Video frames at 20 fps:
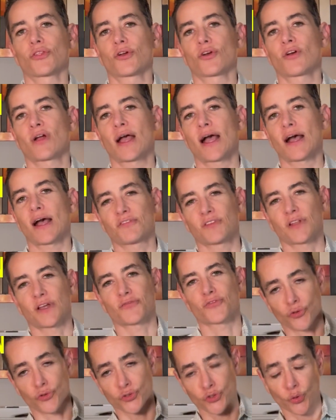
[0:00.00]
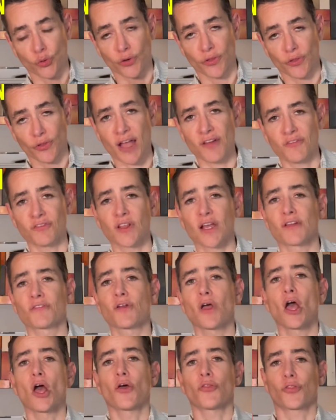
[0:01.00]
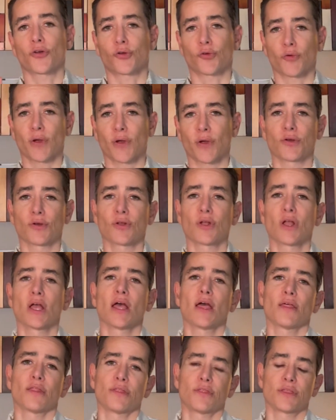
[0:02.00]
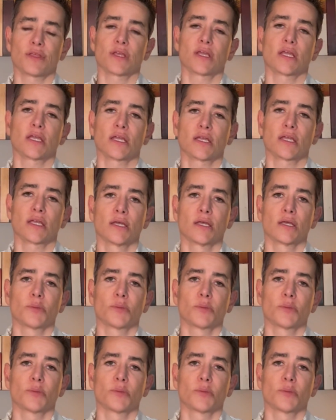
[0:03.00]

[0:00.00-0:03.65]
their half-life the shorter the half-life the greater the